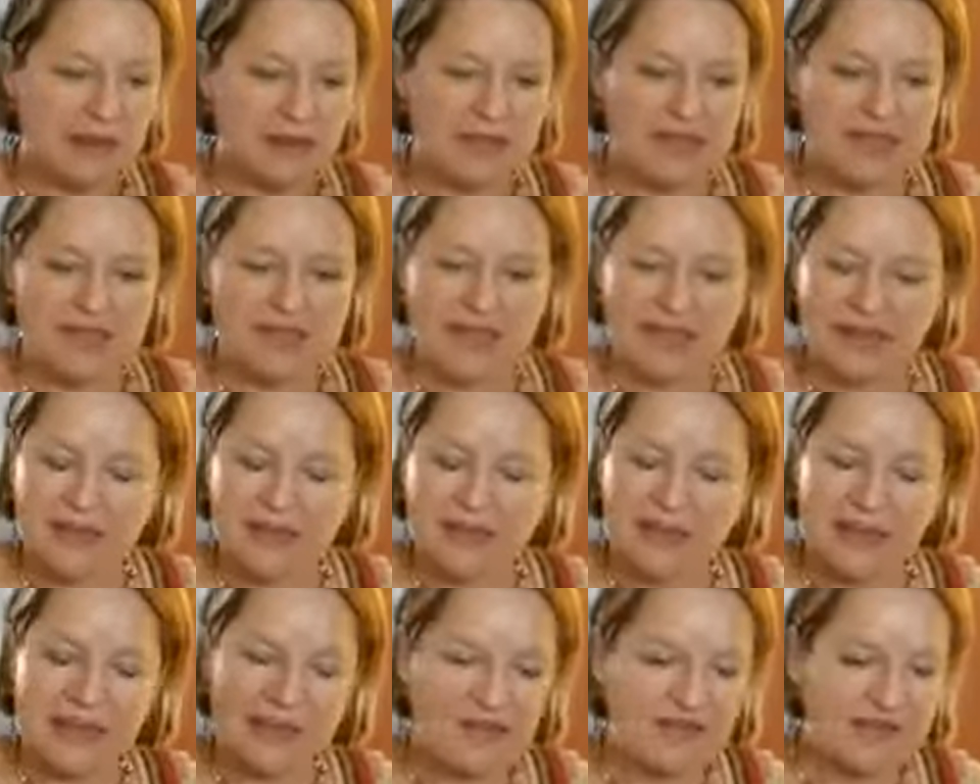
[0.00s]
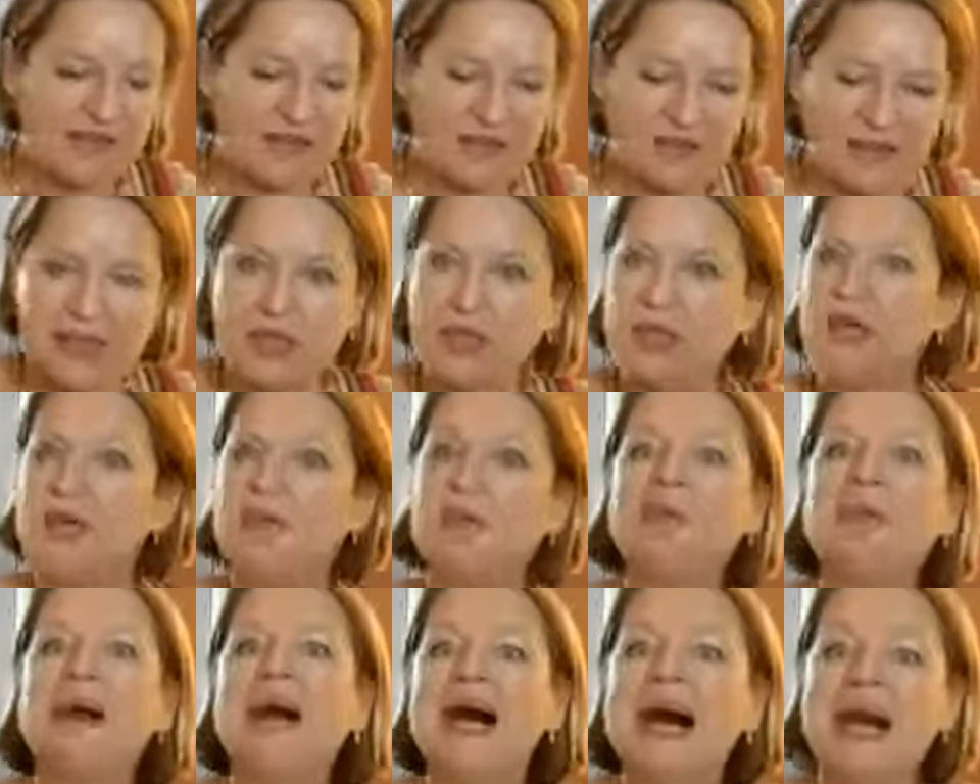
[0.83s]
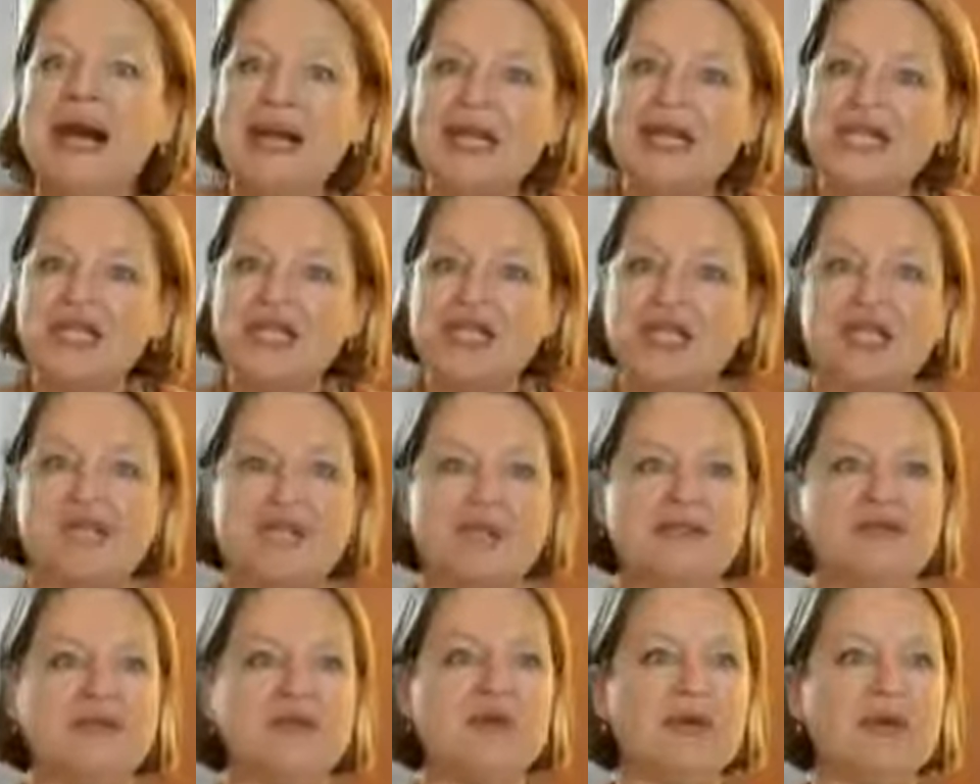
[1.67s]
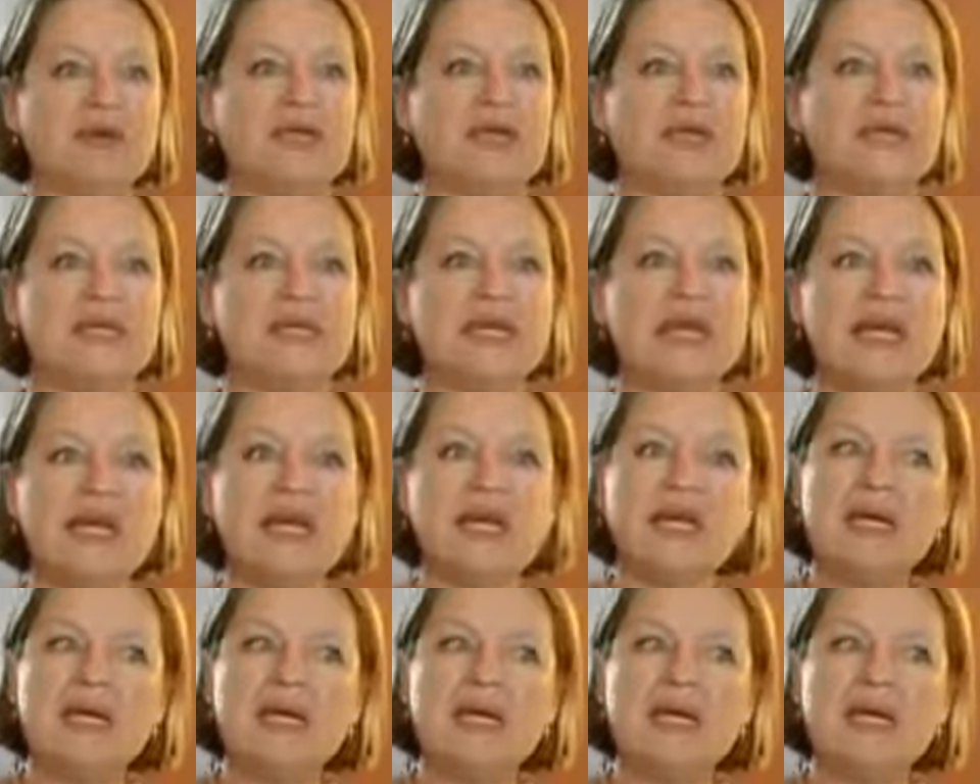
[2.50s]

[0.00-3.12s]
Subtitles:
suddenly a very compassionate voice,